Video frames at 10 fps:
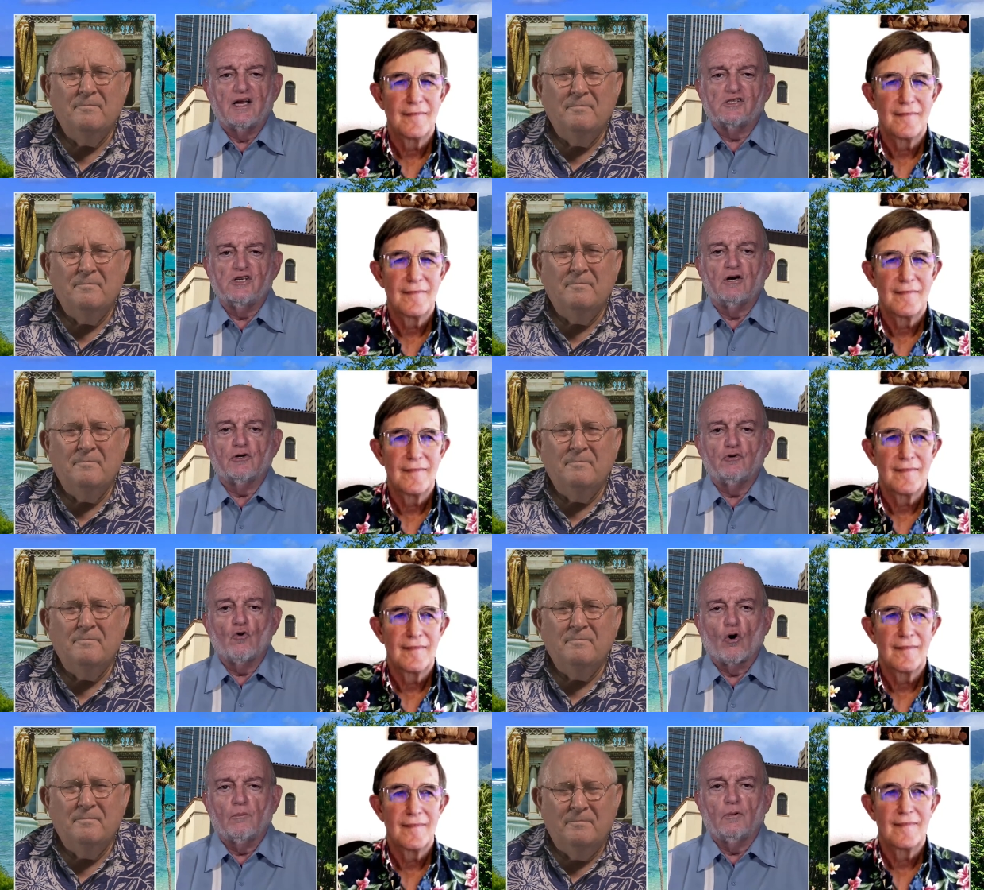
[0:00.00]
Speaker 1: as near to
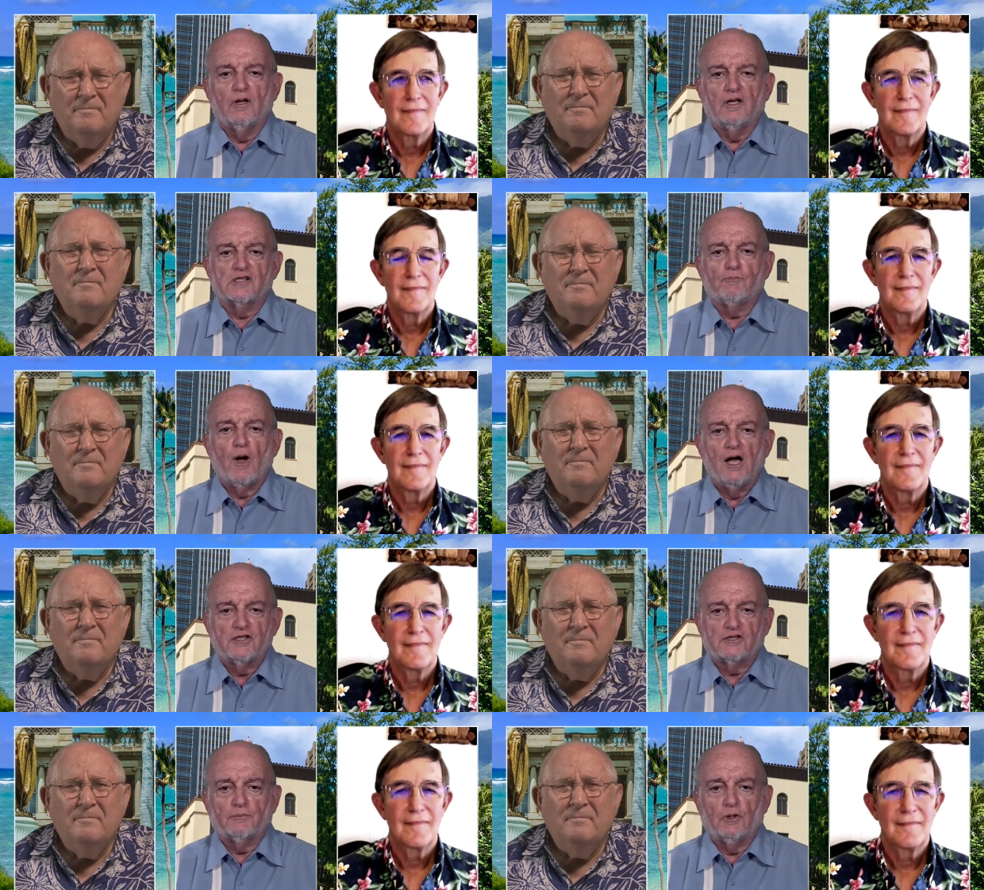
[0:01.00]
normal as
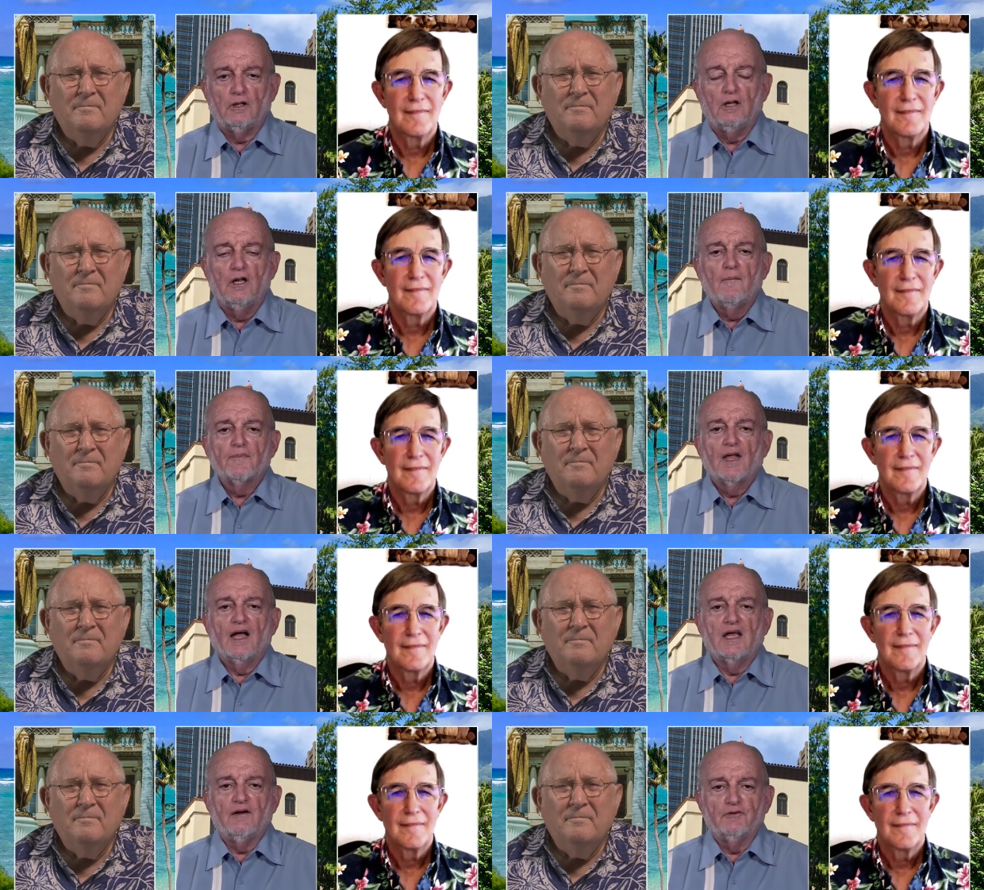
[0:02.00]
possible
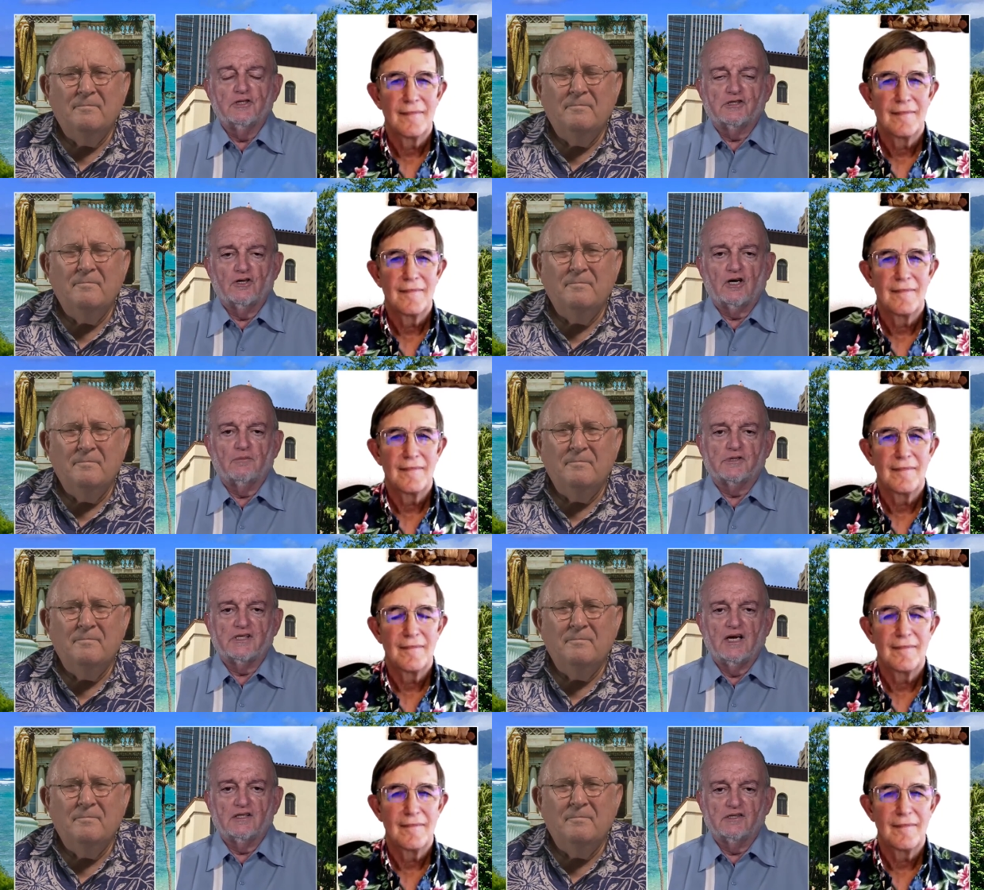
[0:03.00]
given the
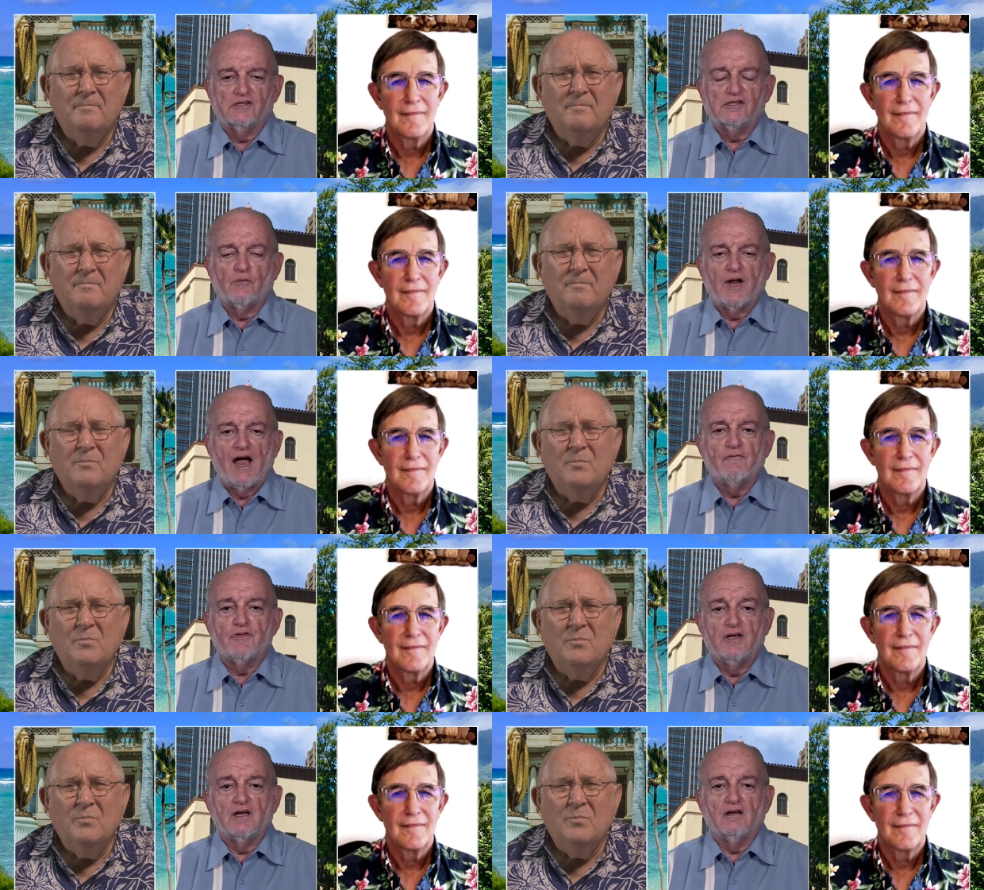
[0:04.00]
circumstances, and we have
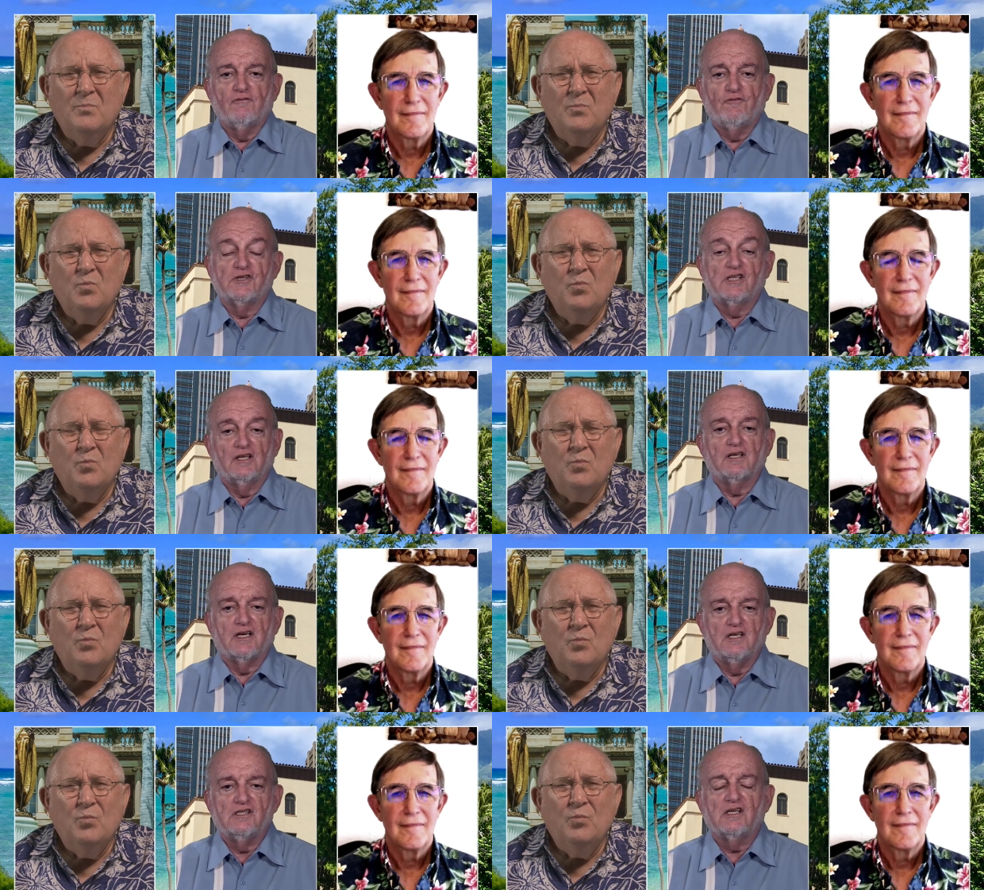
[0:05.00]
the
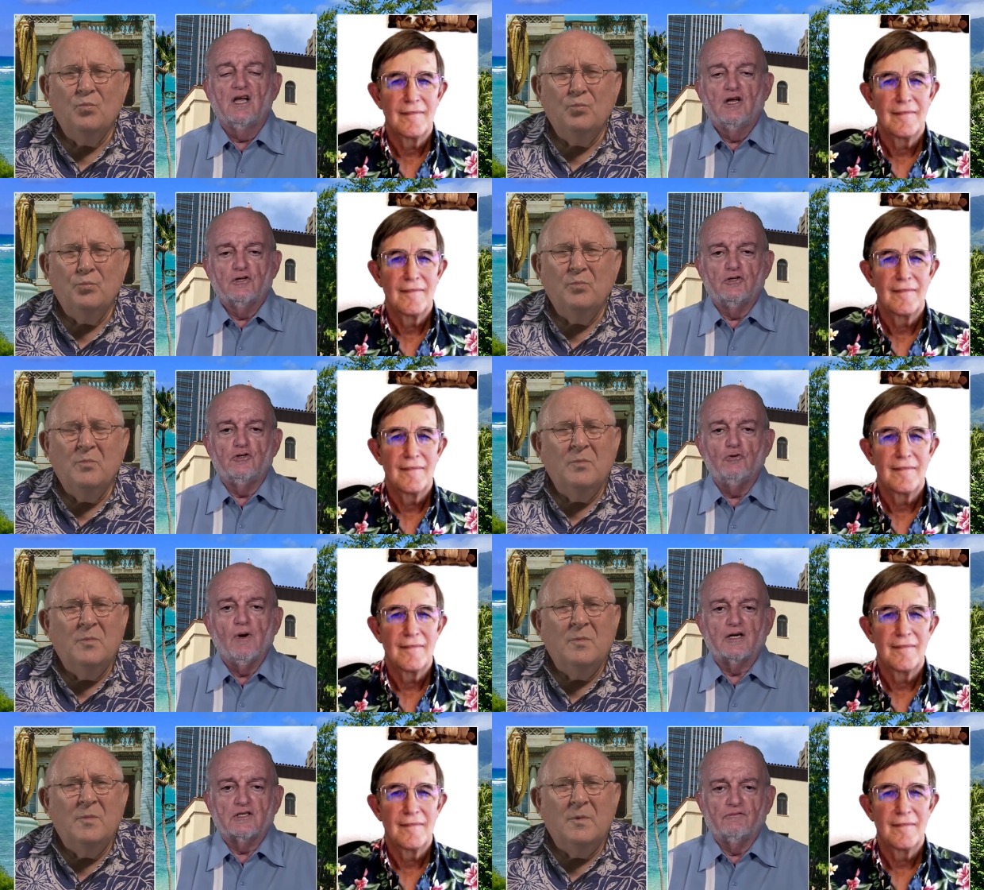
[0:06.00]
facilities to do
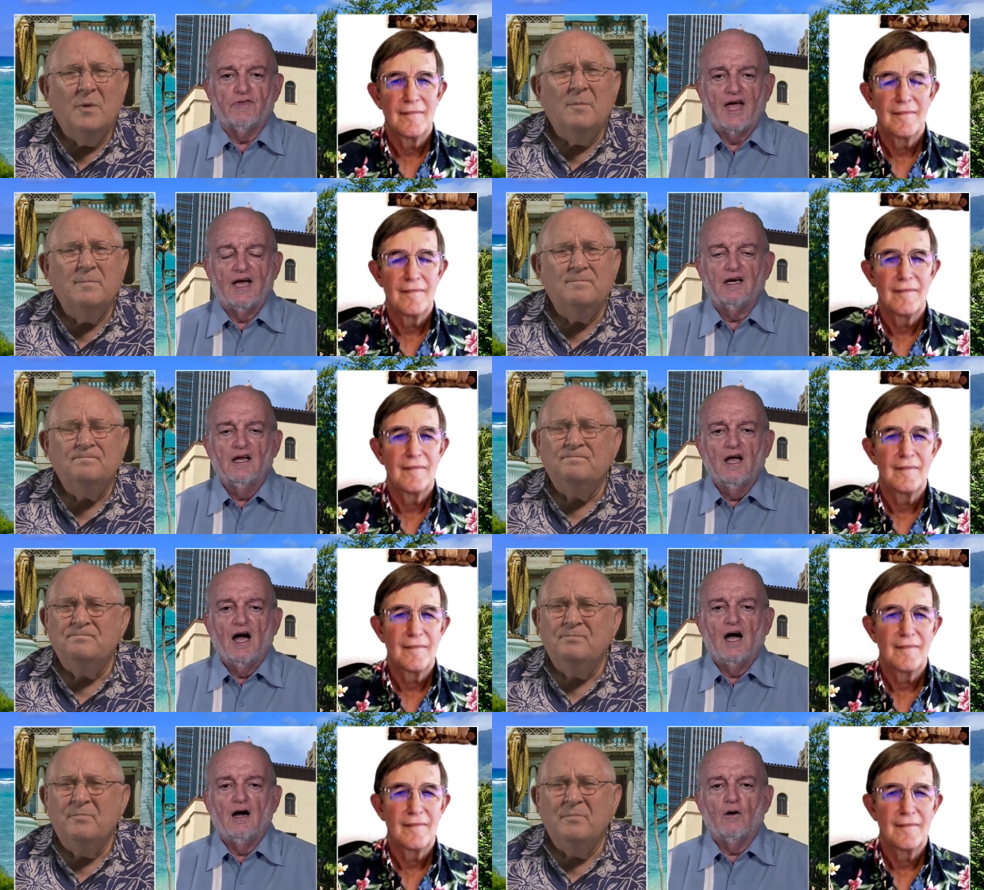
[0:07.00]
much of that.
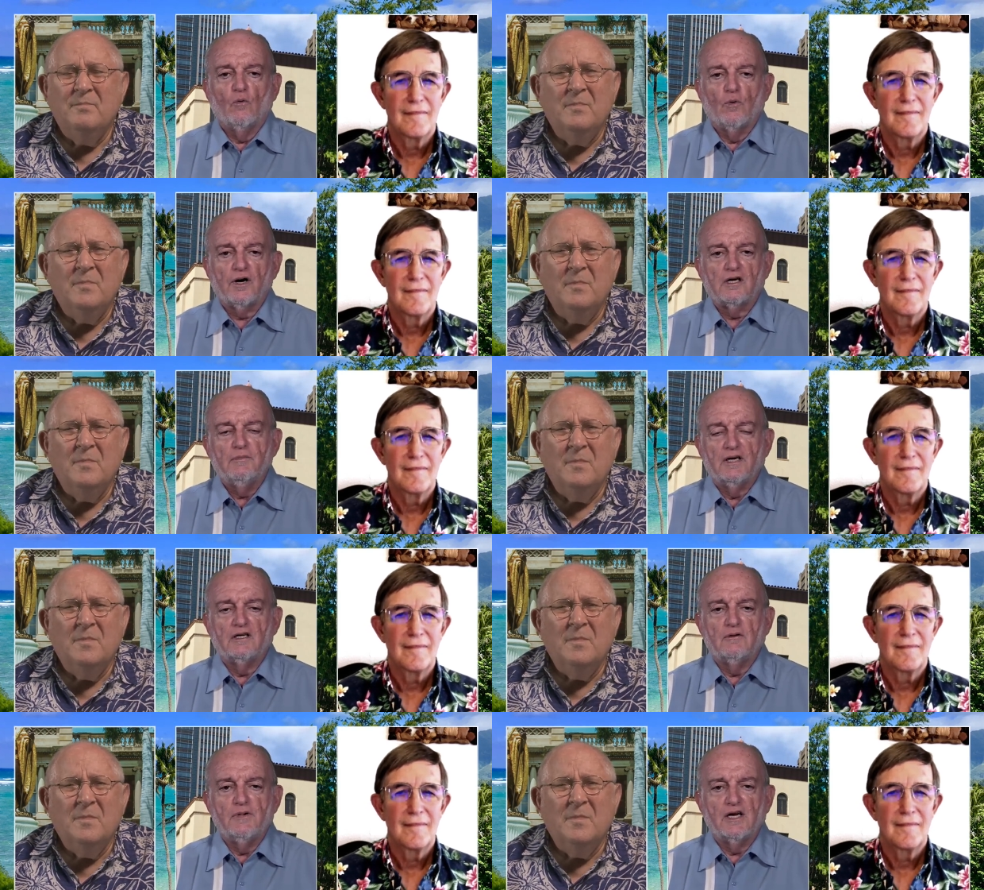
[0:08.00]
Mm-hmm. Uh, we're committed
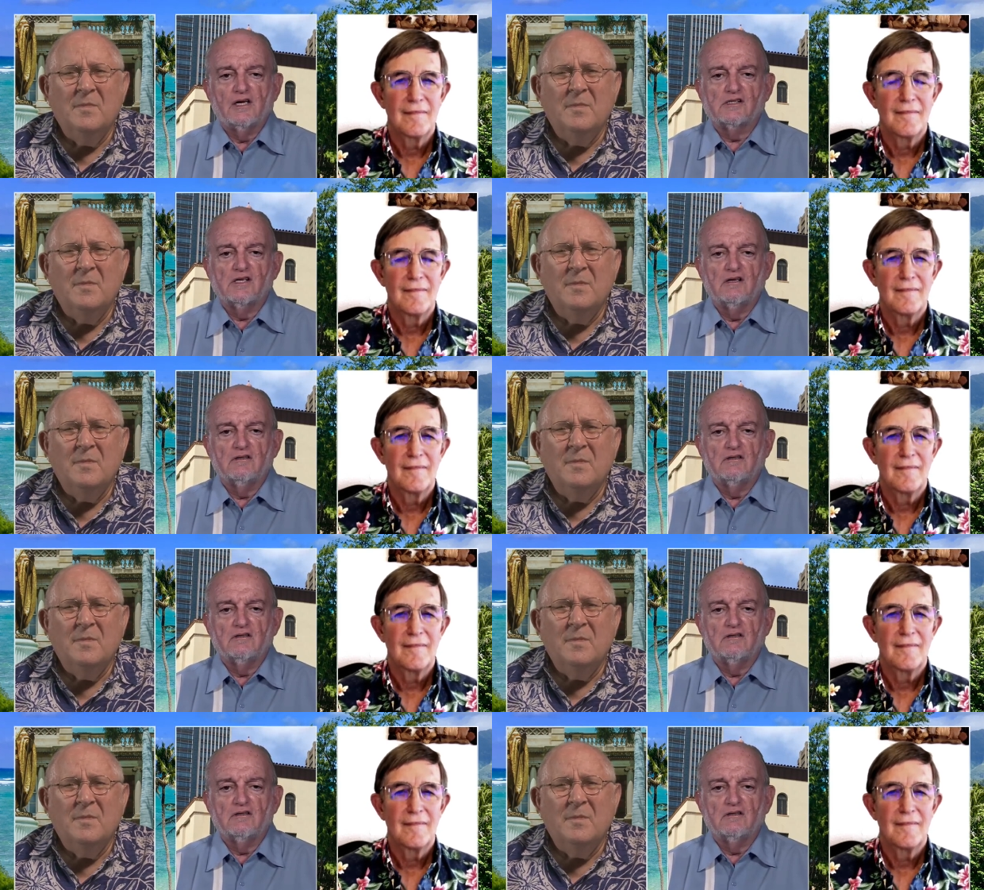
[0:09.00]
to being as